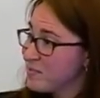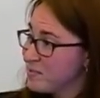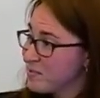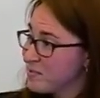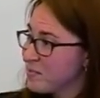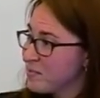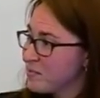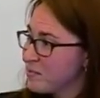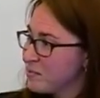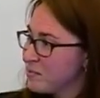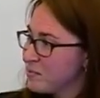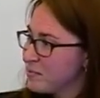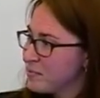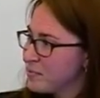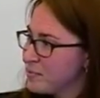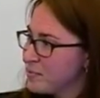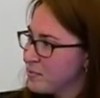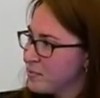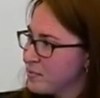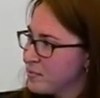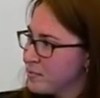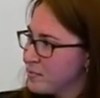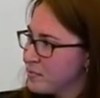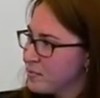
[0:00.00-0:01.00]

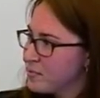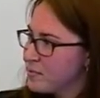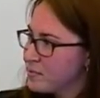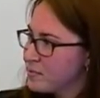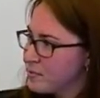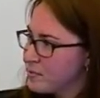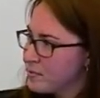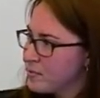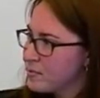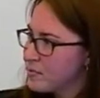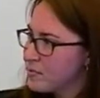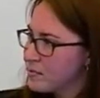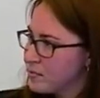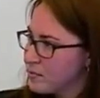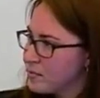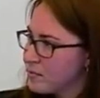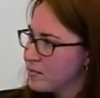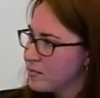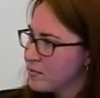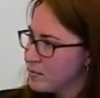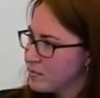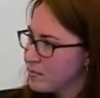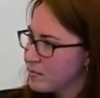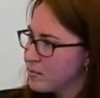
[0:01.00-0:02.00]

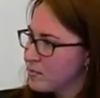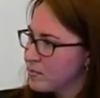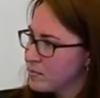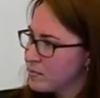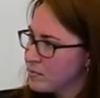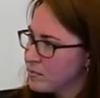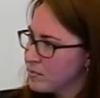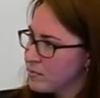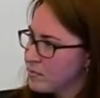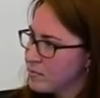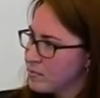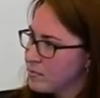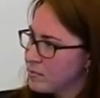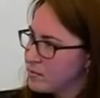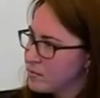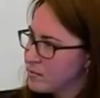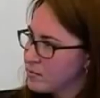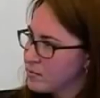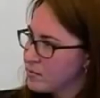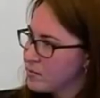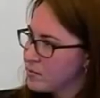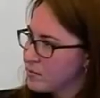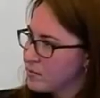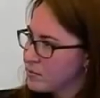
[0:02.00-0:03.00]

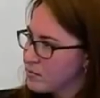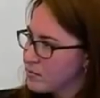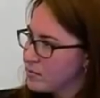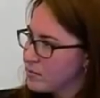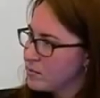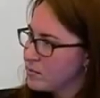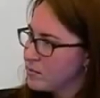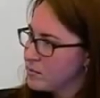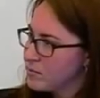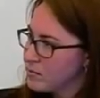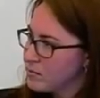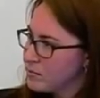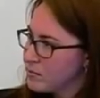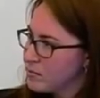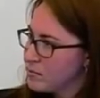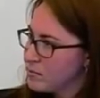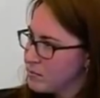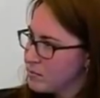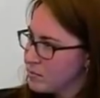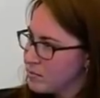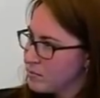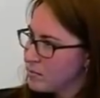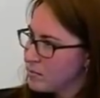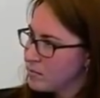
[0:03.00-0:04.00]

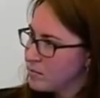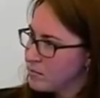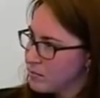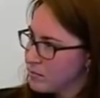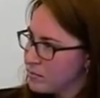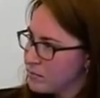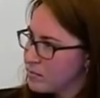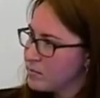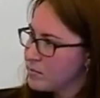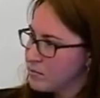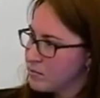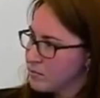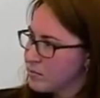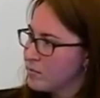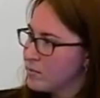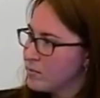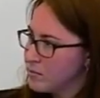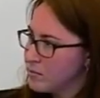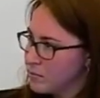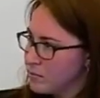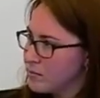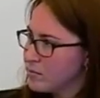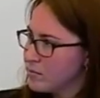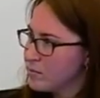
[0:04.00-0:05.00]

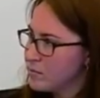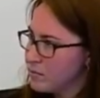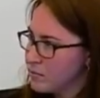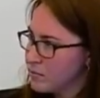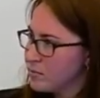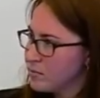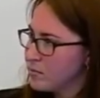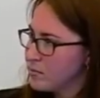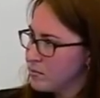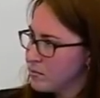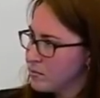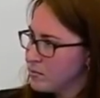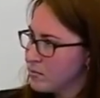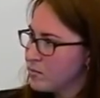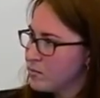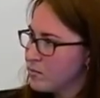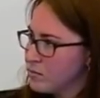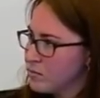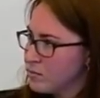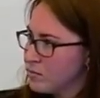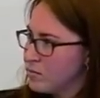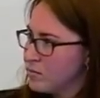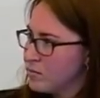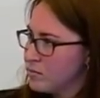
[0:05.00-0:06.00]

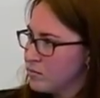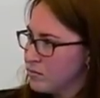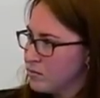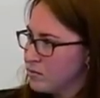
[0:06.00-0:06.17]
[no speech]